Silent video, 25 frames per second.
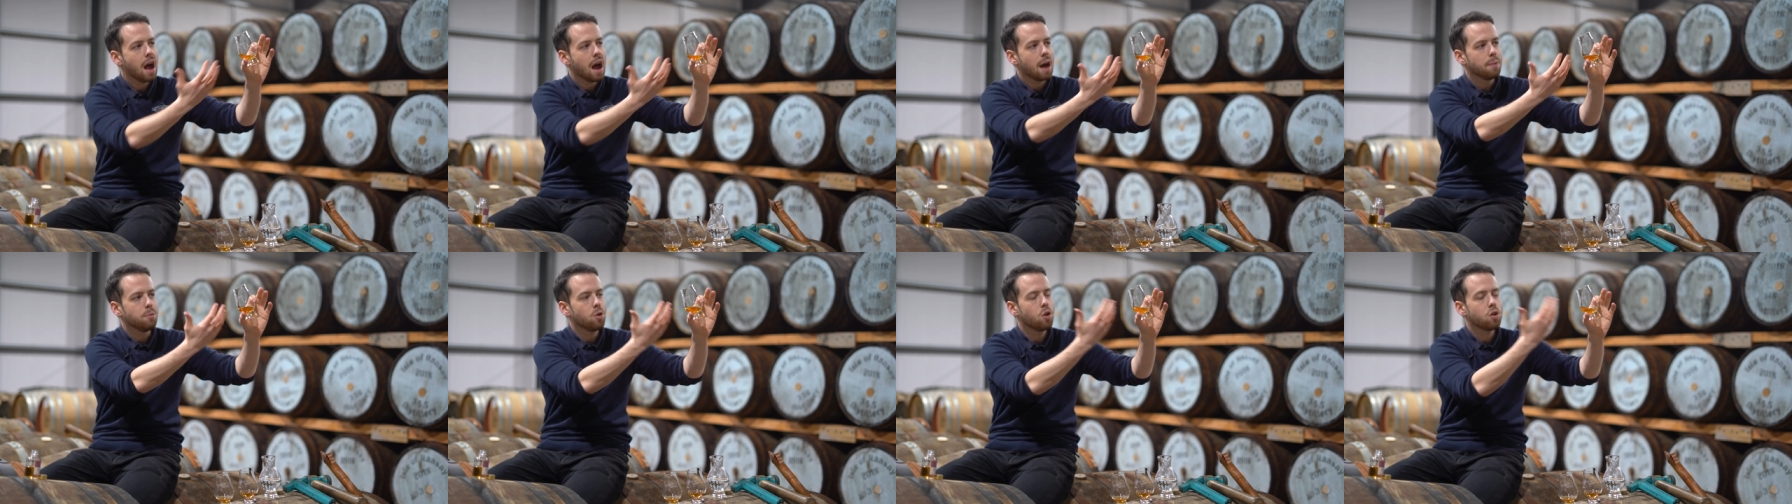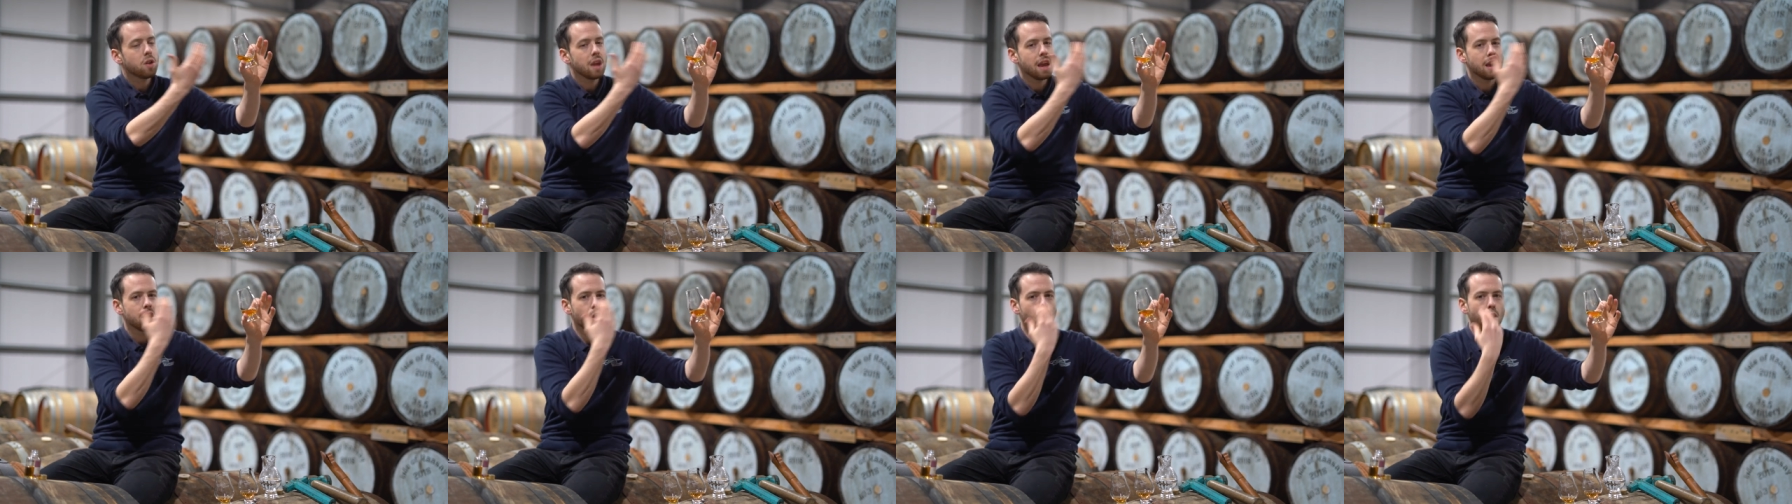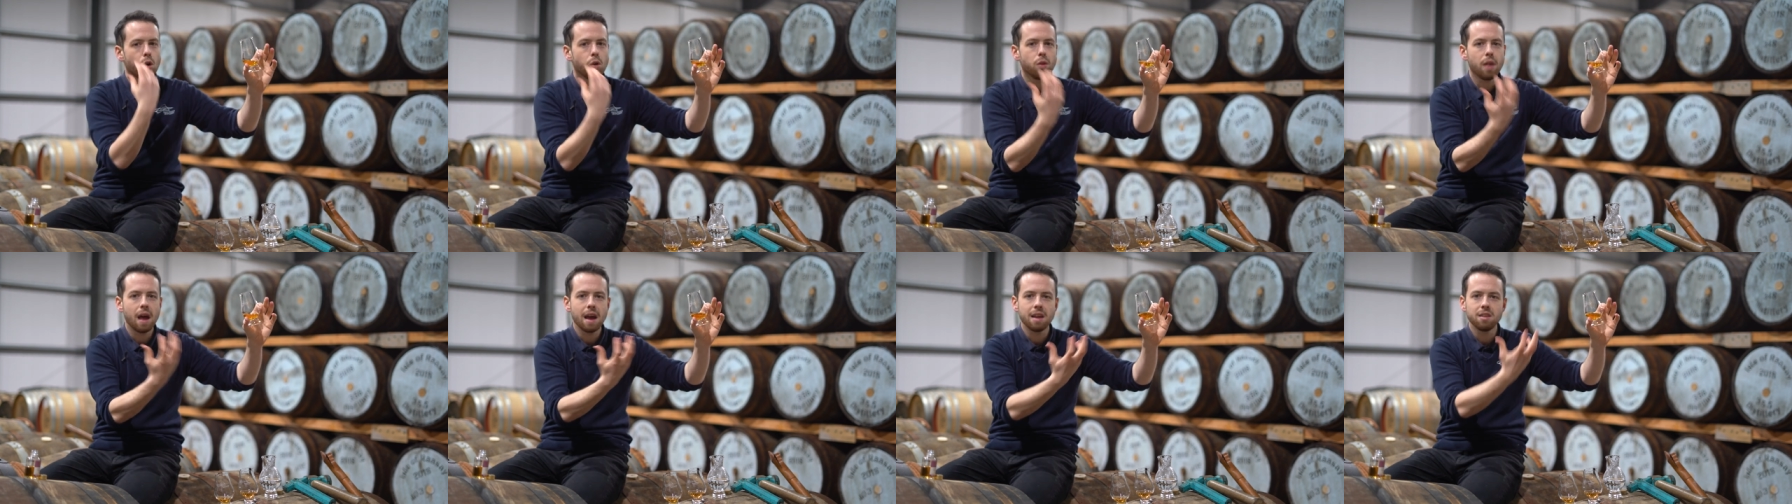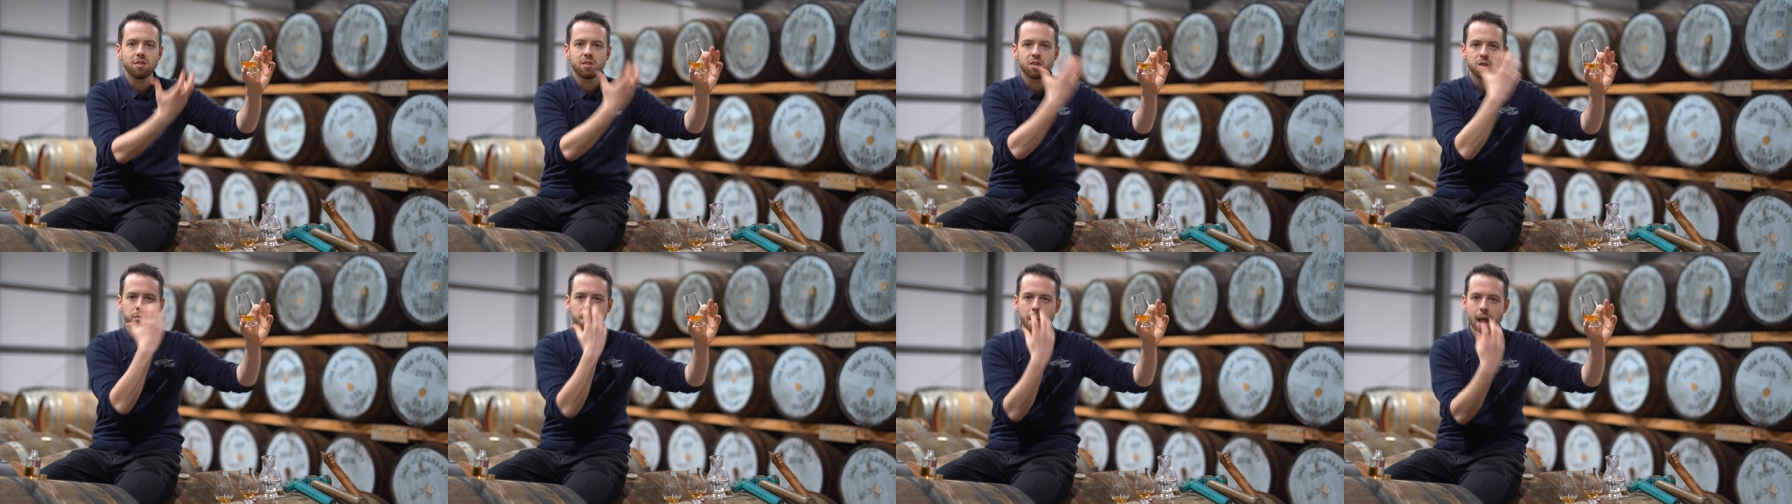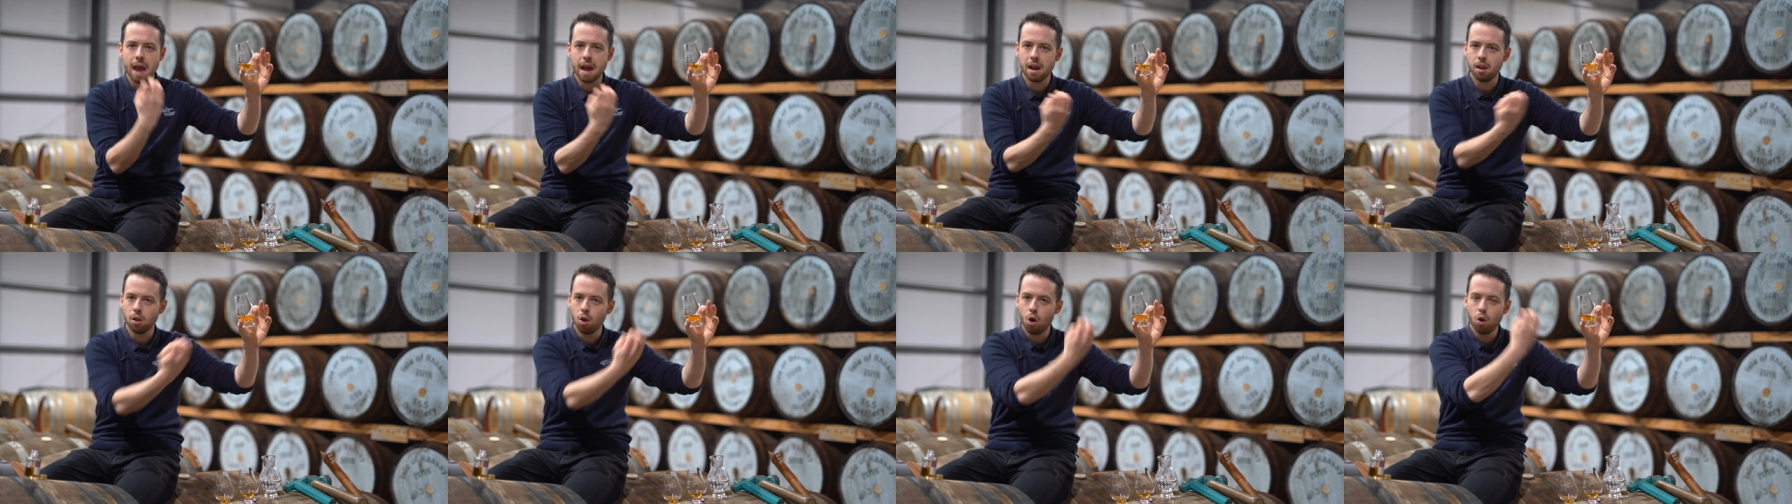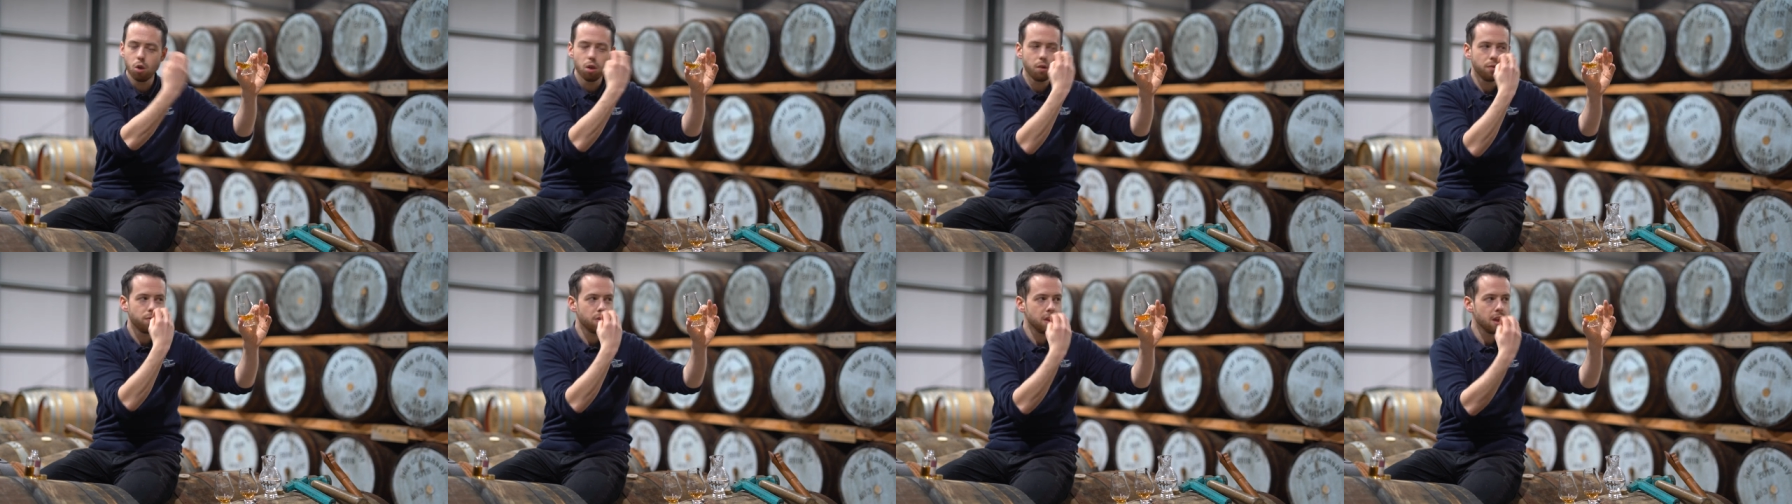I'm not getting all that smell, all of